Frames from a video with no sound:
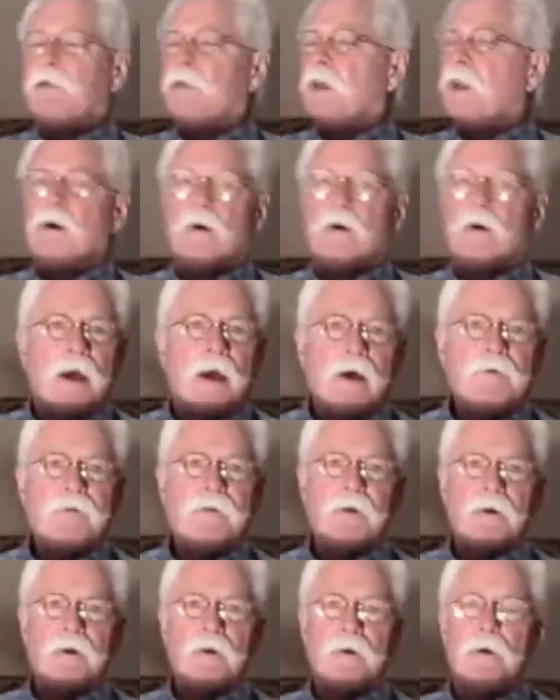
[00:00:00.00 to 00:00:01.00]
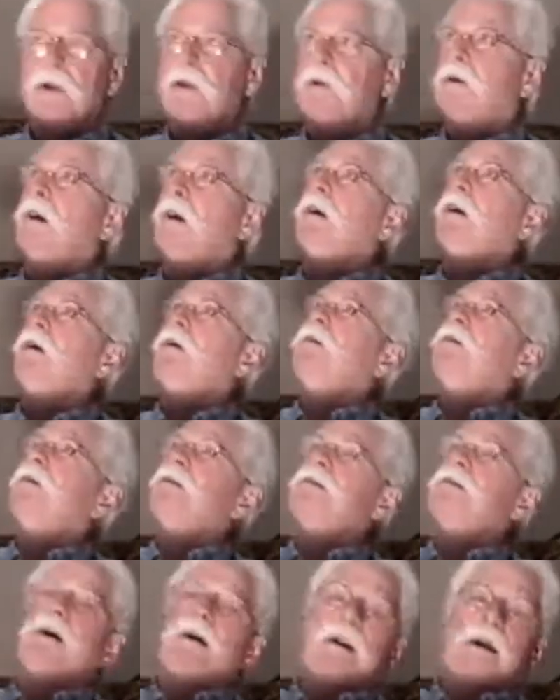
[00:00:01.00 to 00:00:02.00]
But they don't have to. And
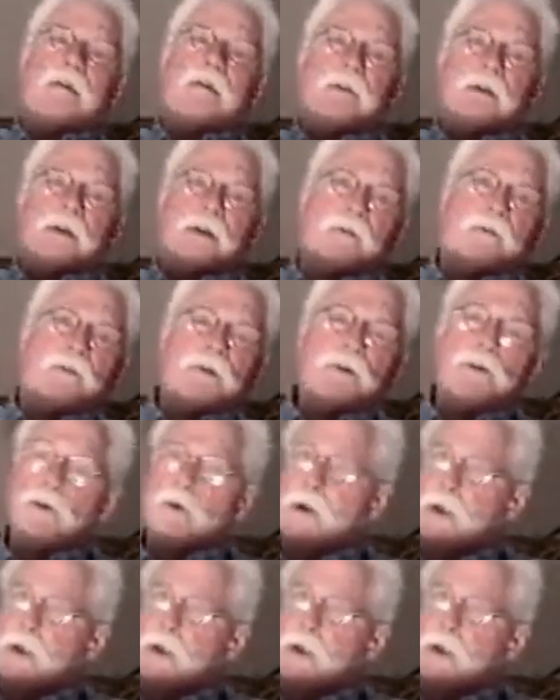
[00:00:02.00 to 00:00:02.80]
God does not have to give